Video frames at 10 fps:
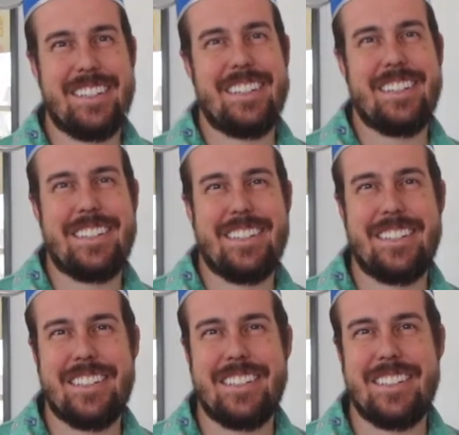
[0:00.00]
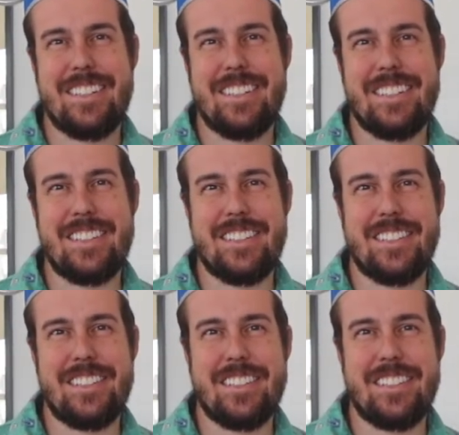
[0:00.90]

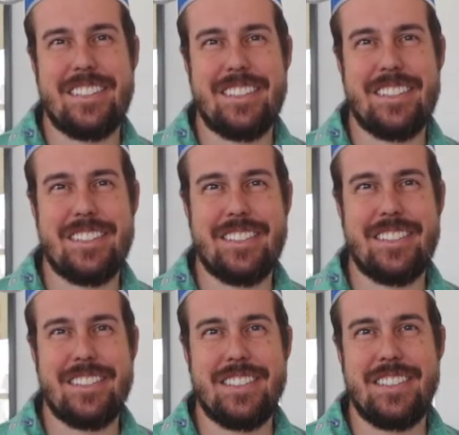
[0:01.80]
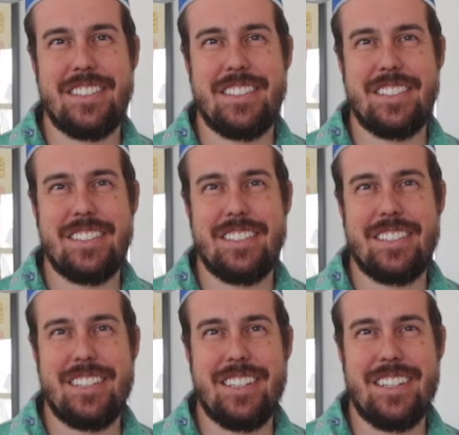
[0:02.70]

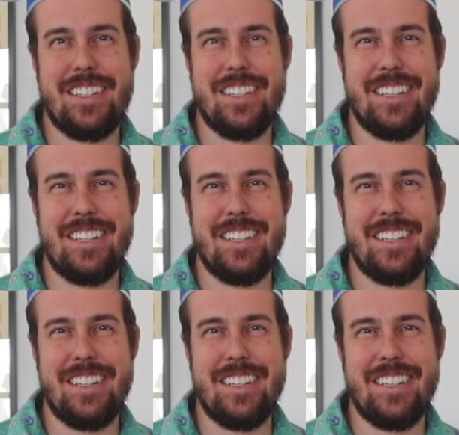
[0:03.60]
(not speaking)